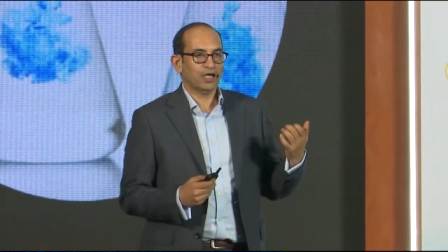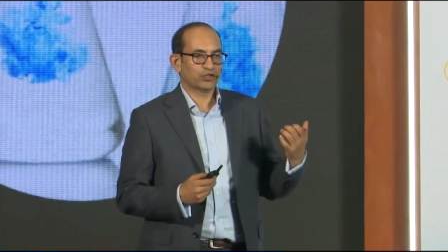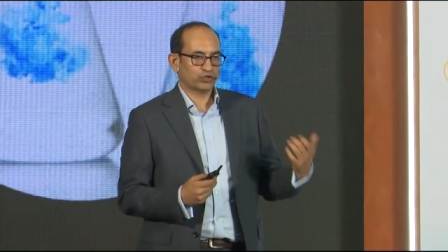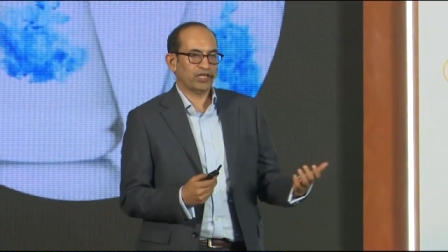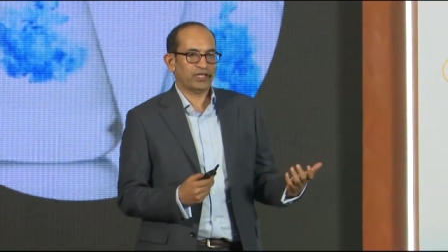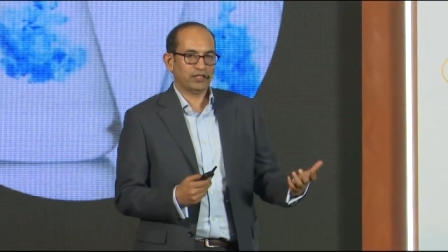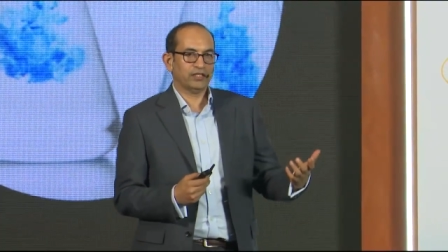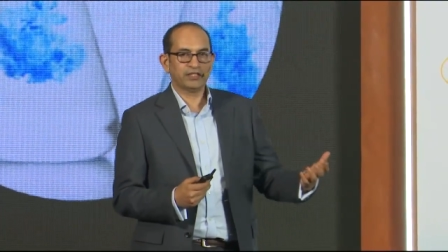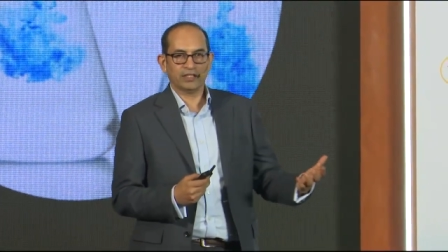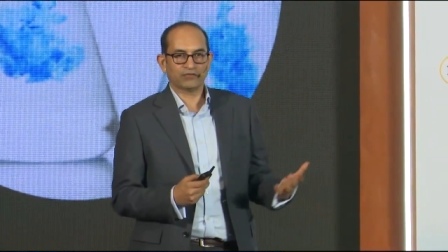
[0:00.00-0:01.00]
Today,
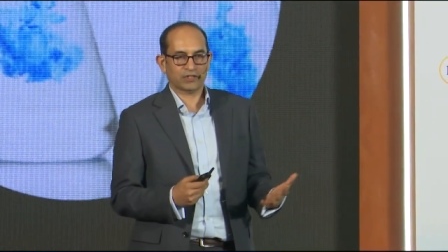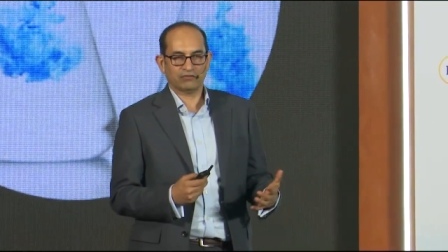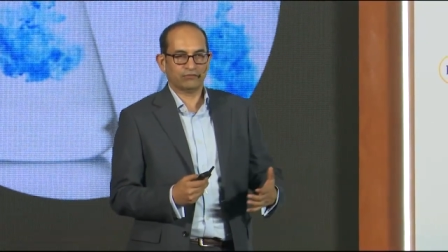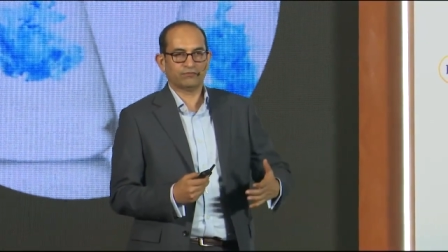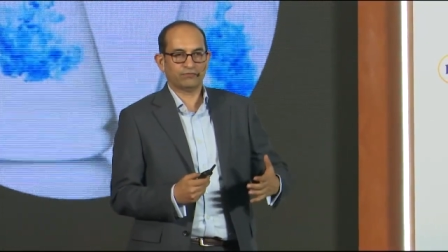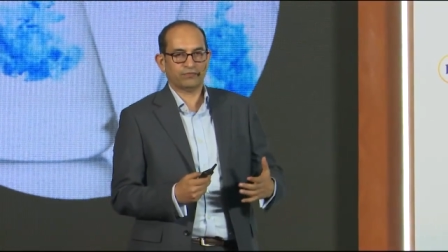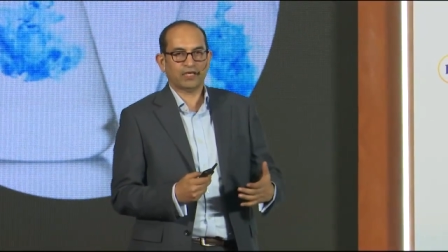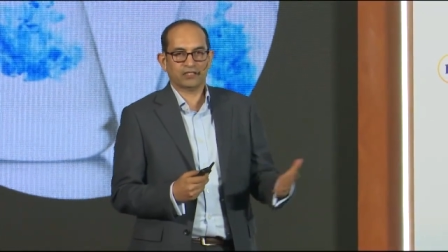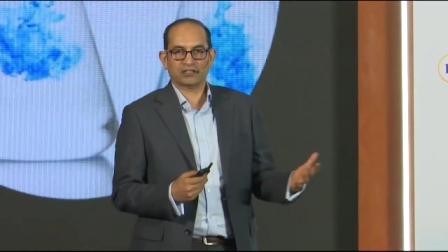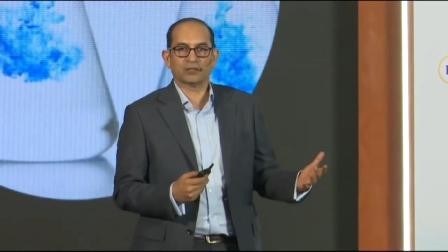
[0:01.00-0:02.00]
ETFs have far
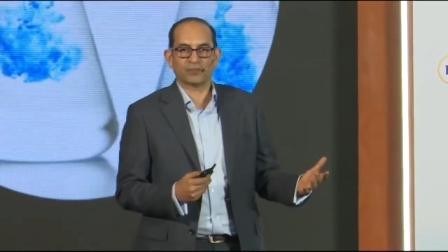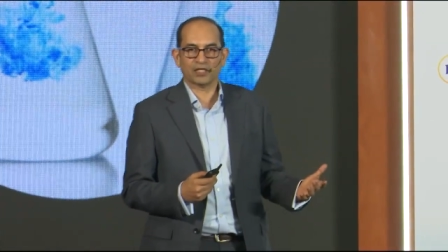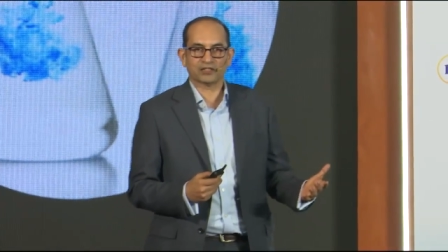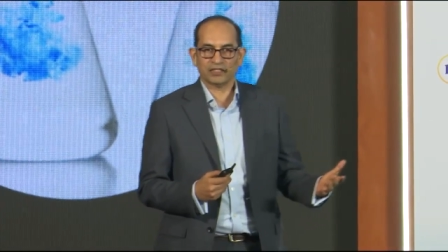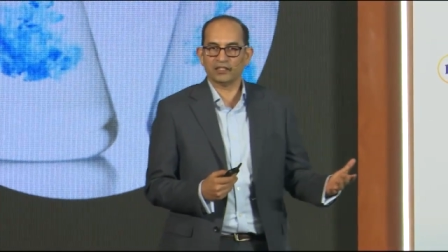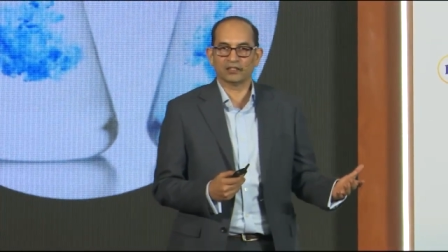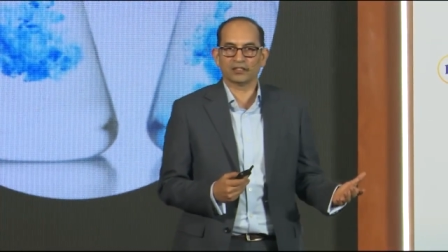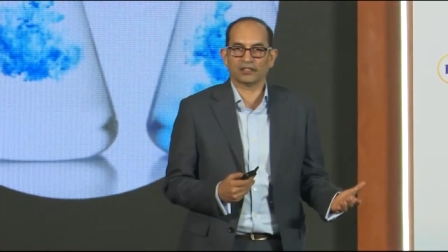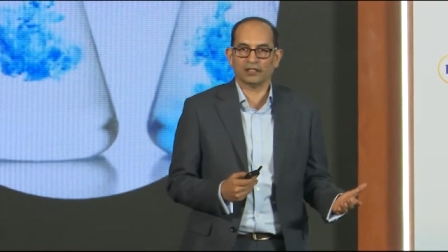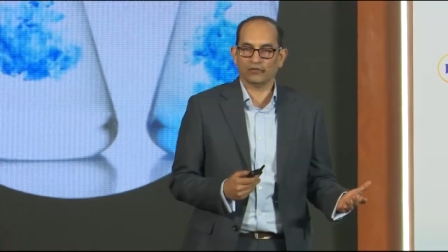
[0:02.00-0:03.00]
surpassed any other
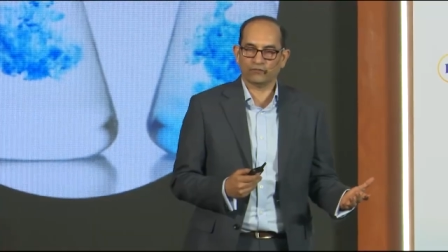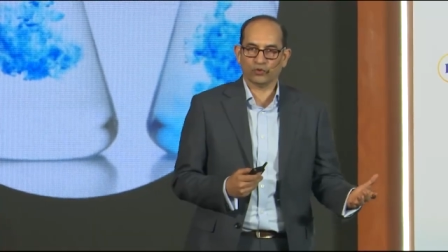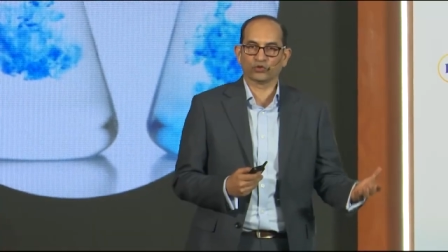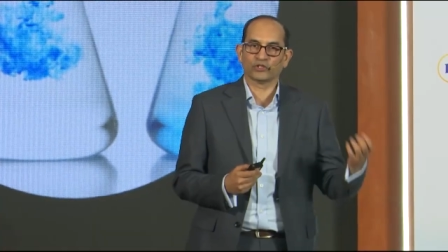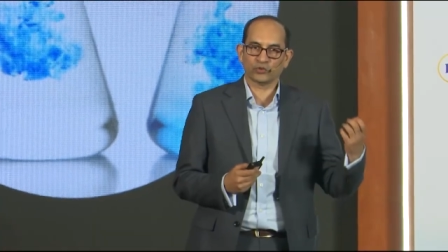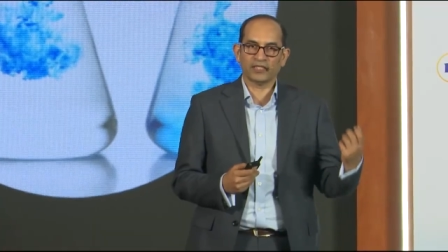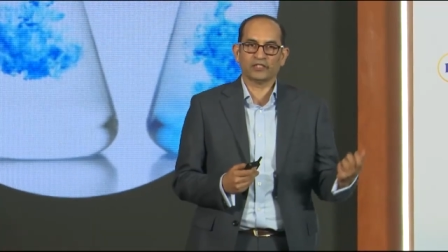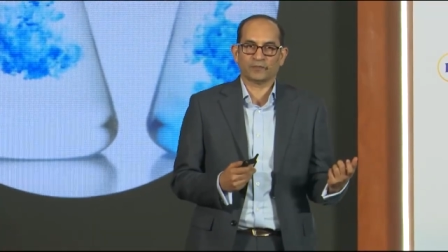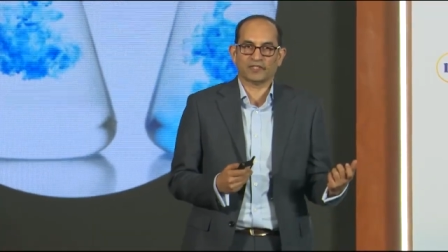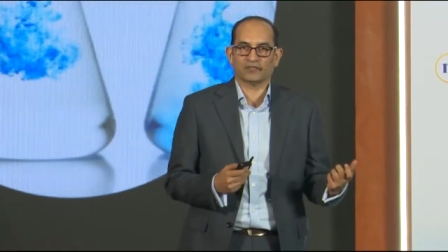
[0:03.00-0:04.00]
flows into any
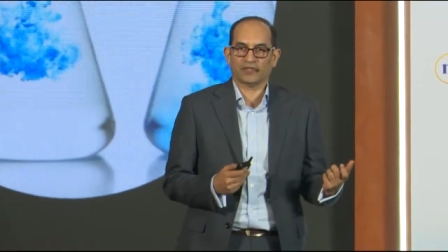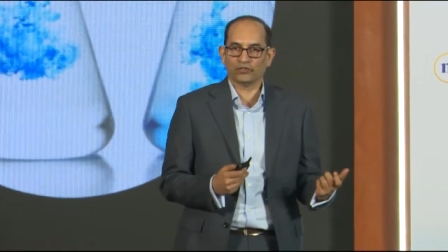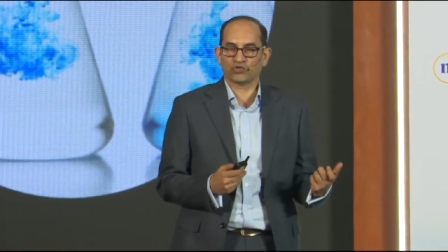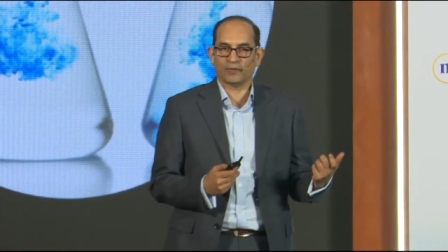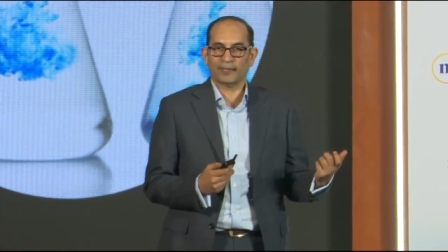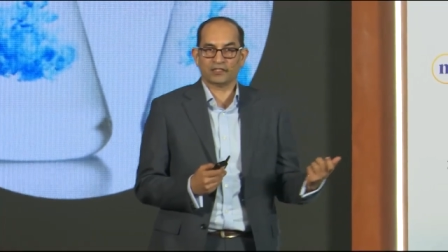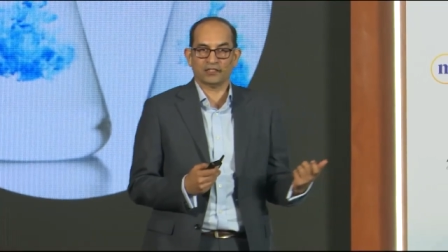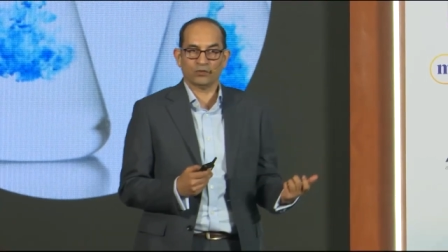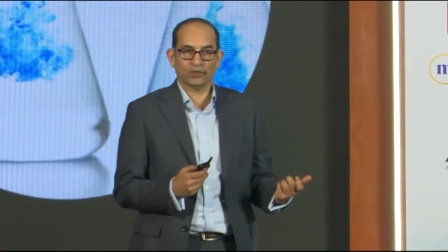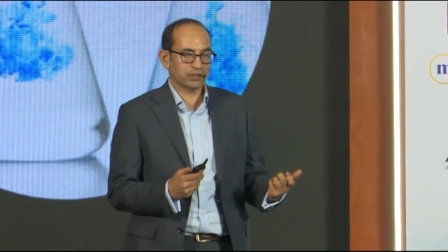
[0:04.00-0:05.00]
specific instruments in
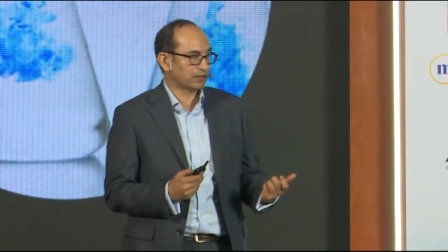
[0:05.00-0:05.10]
the world.